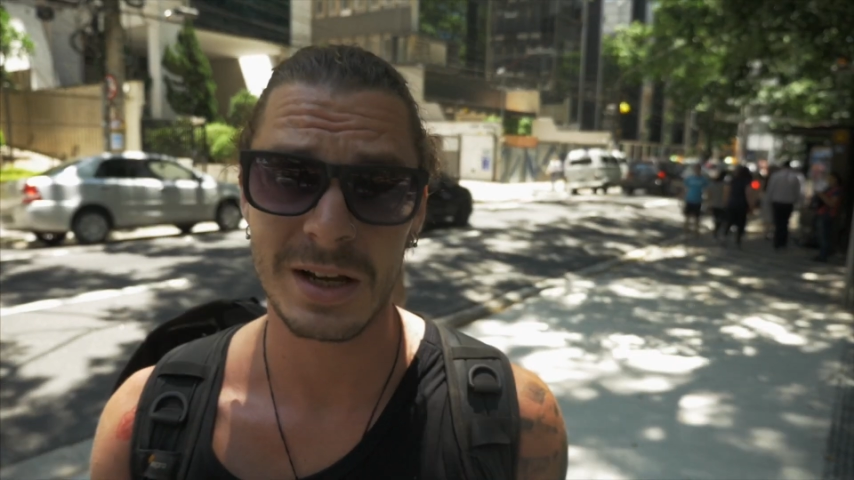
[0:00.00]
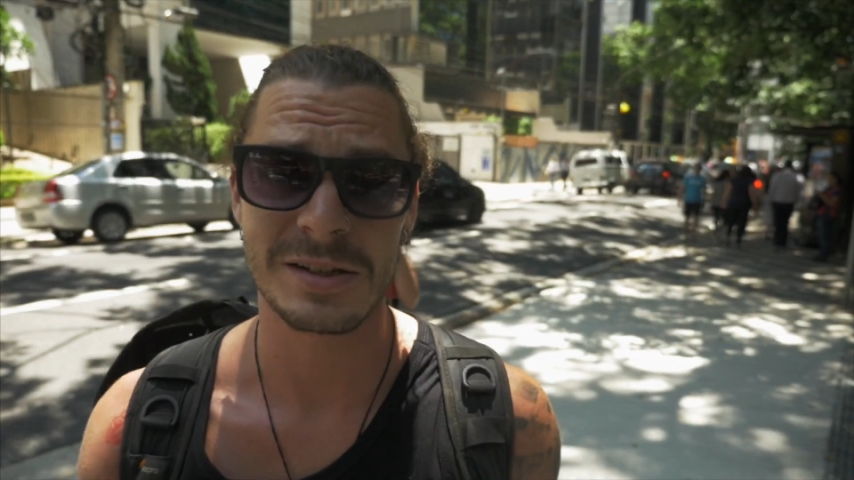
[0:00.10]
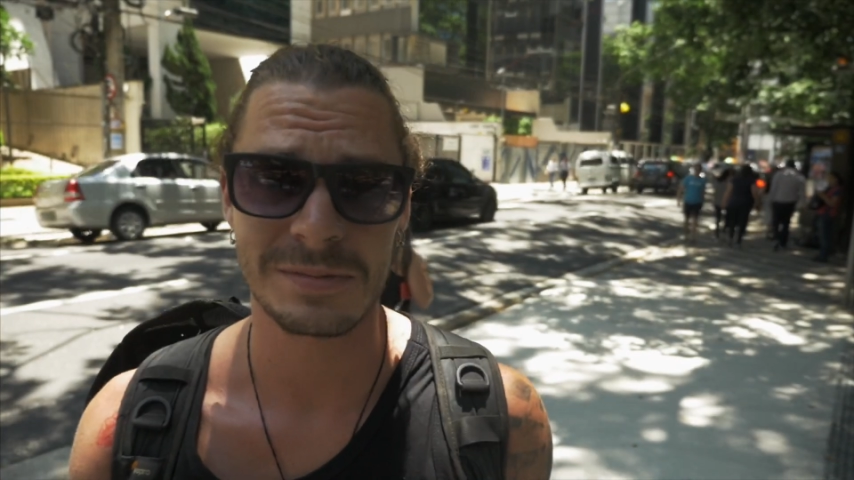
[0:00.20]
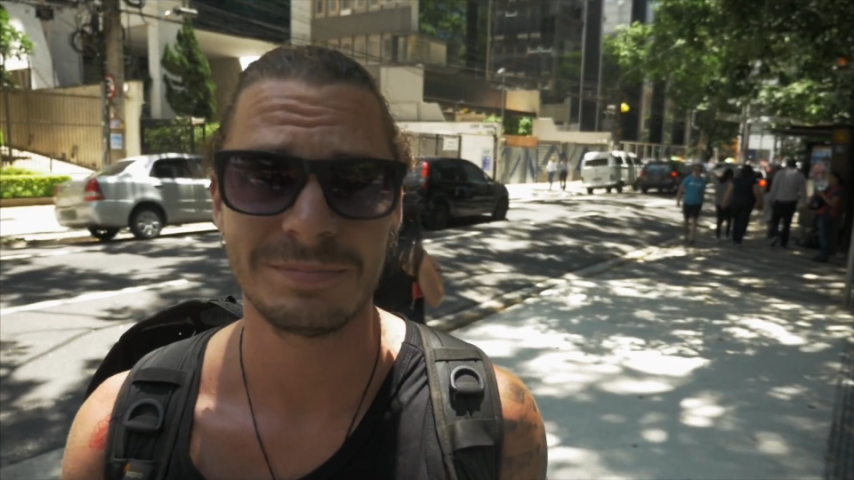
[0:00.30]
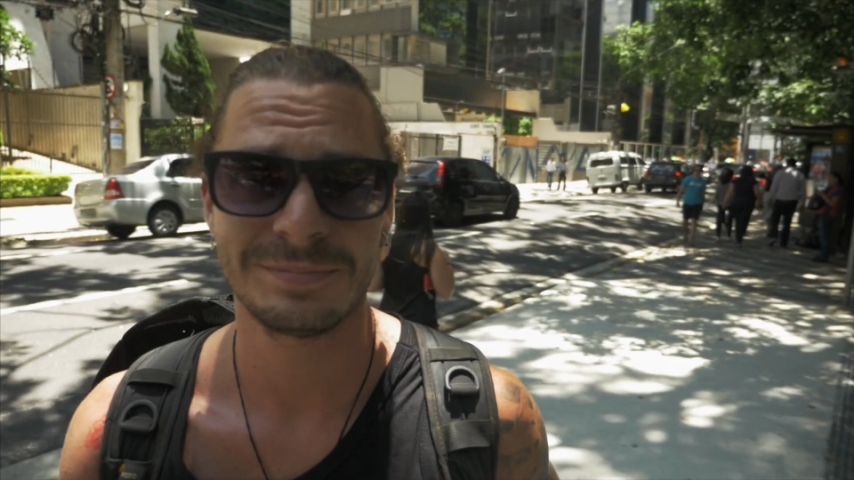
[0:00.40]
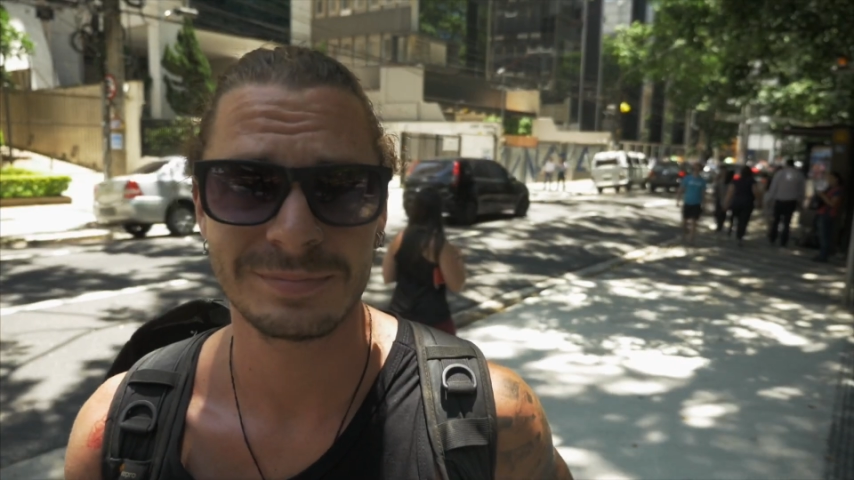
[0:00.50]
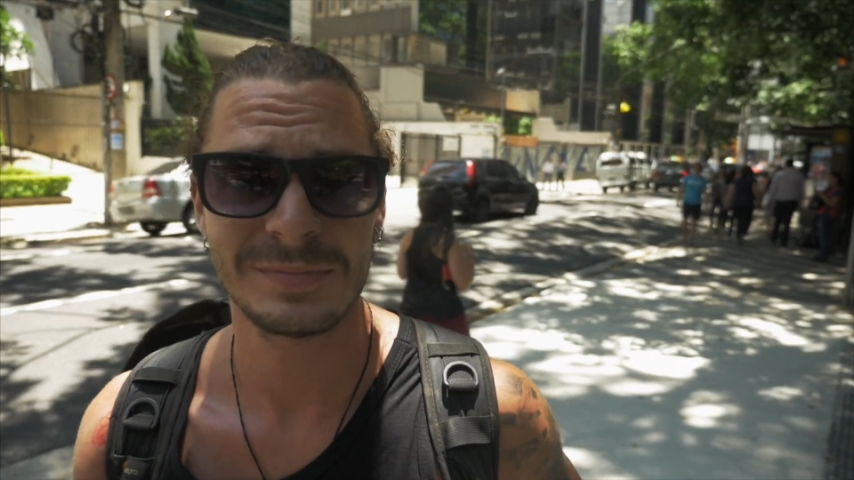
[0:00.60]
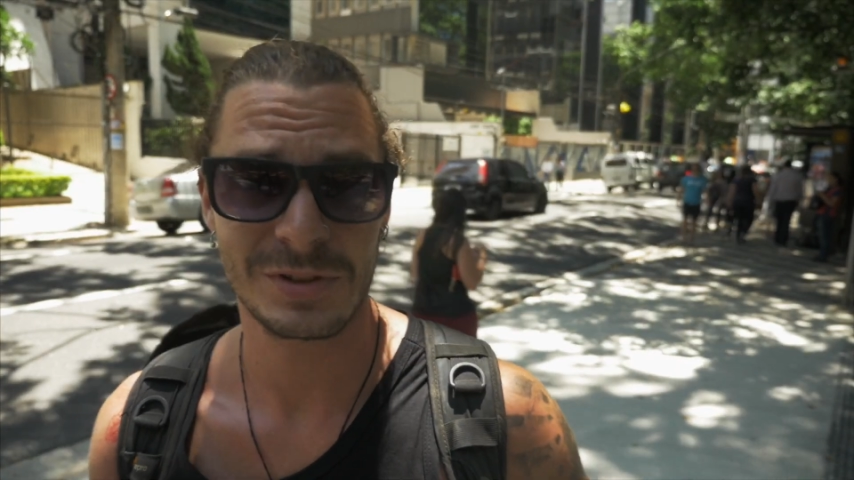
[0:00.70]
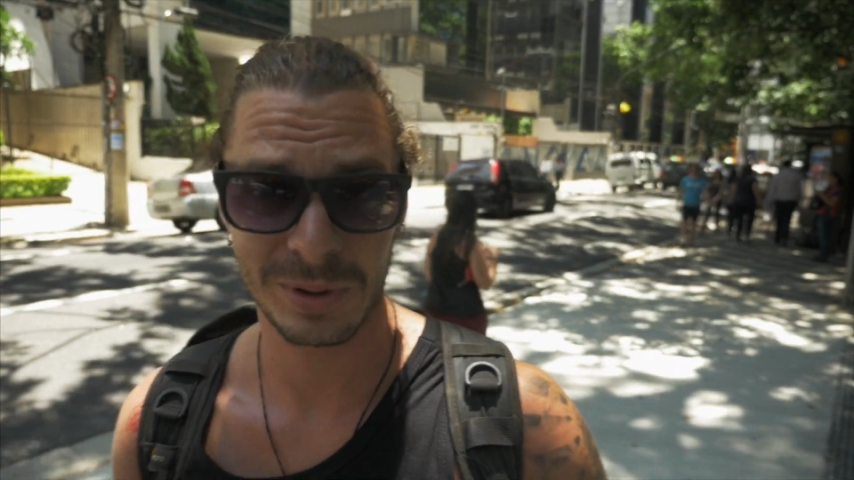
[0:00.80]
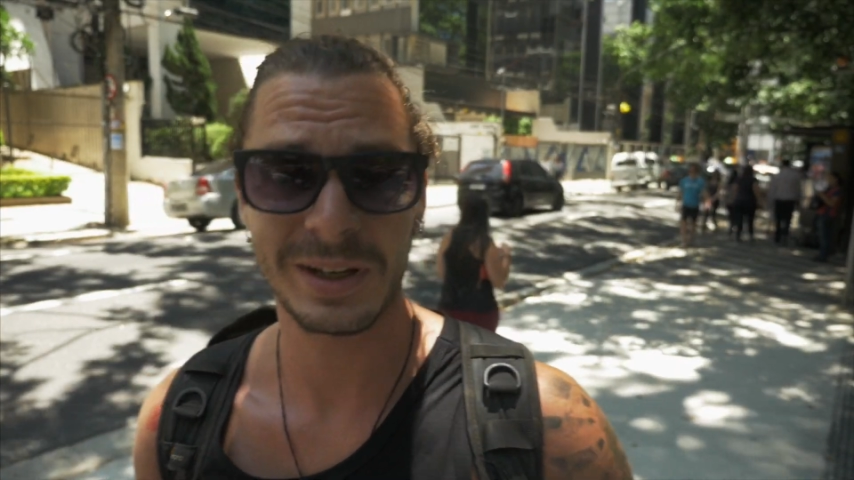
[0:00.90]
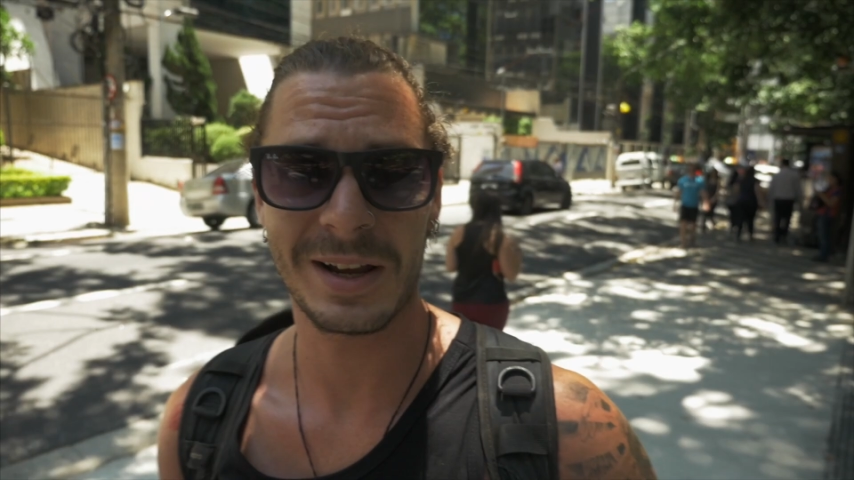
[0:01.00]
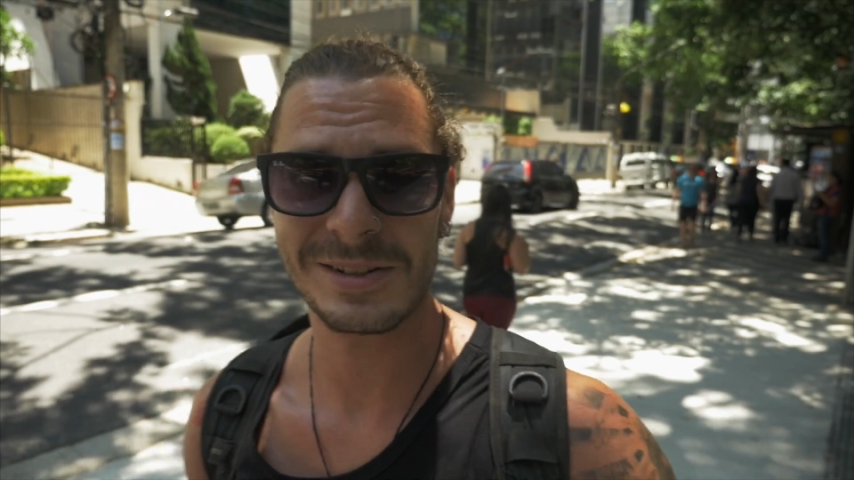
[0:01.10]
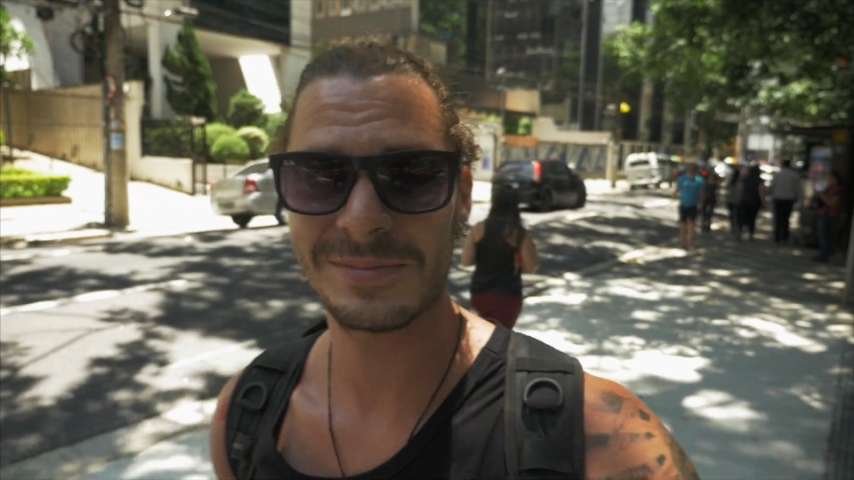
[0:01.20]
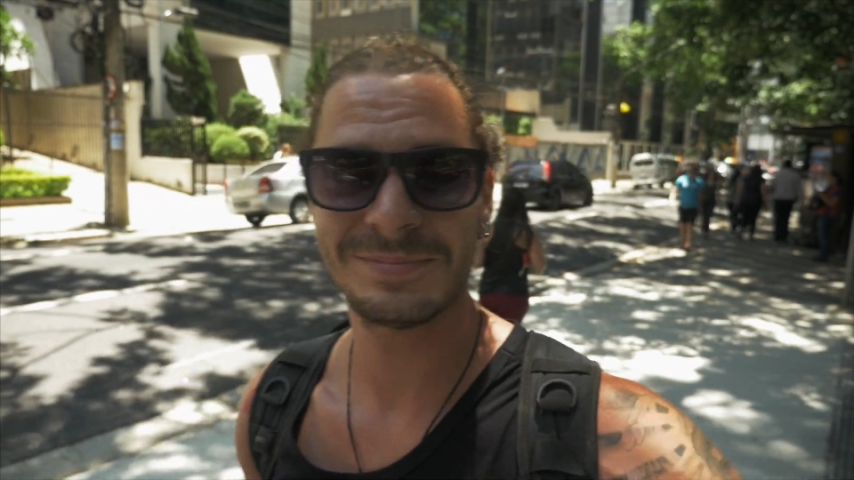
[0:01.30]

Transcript: nice. It's really nice.